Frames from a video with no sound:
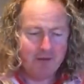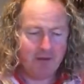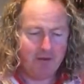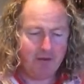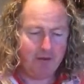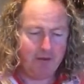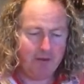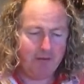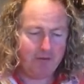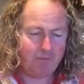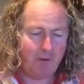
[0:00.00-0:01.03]

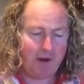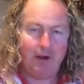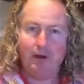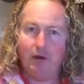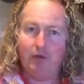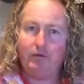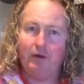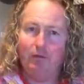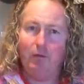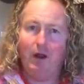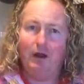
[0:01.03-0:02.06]
This wine I noticed a
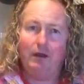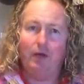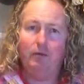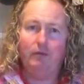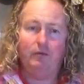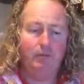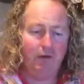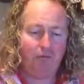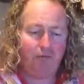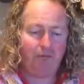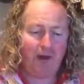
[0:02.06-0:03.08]
little while ago was the
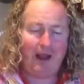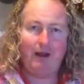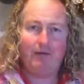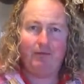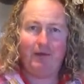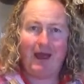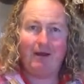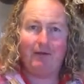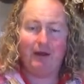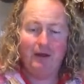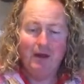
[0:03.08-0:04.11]
most
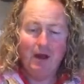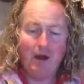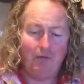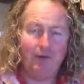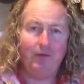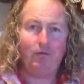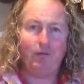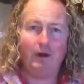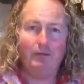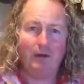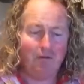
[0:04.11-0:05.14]
flowery of these
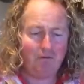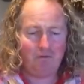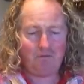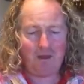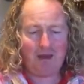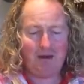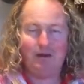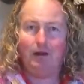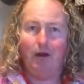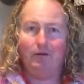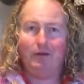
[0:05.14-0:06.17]
3, but it's just starting to
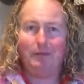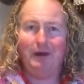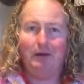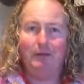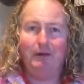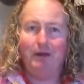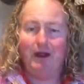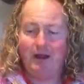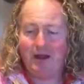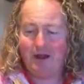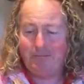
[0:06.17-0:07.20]
close up a little bit
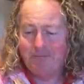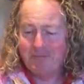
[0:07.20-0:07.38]
right now